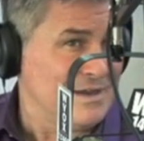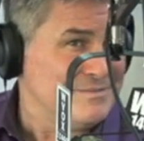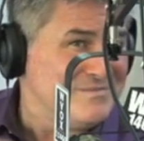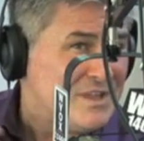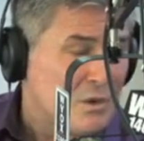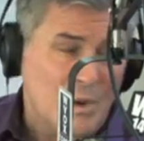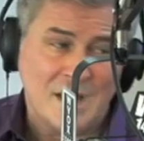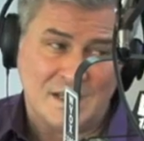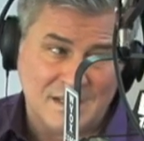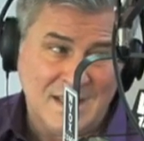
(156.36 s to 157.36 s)
you know
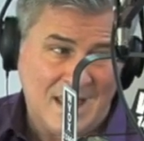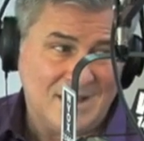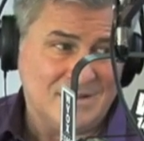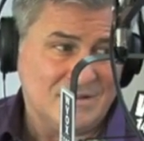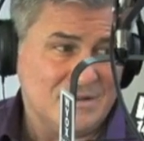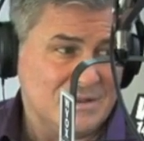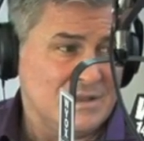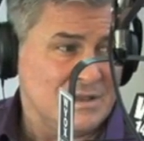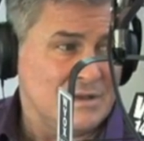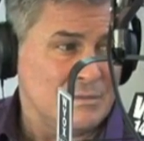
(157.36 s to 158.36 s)
what? In the end,
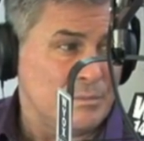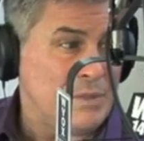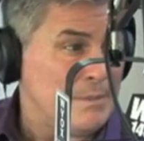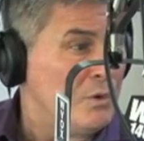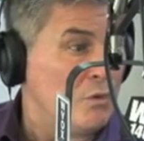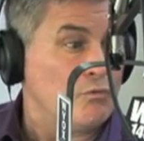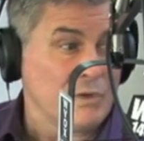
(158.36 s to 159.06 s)
people